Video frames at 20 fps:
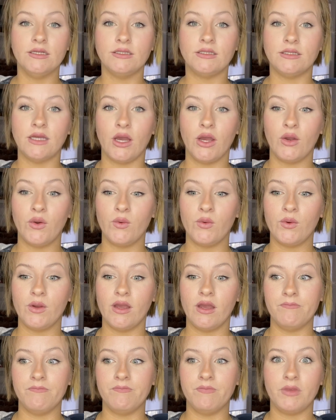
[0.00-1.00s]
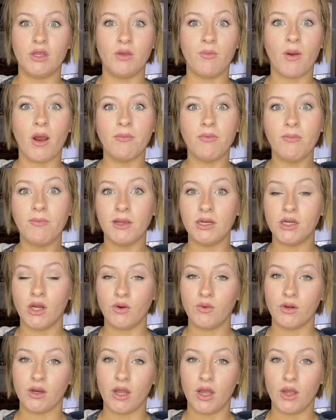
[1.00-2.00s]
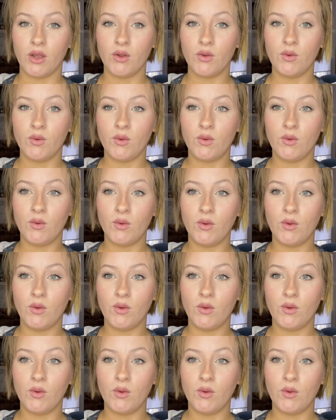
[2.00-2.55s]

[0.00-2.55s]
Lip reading: So, you probably don't know,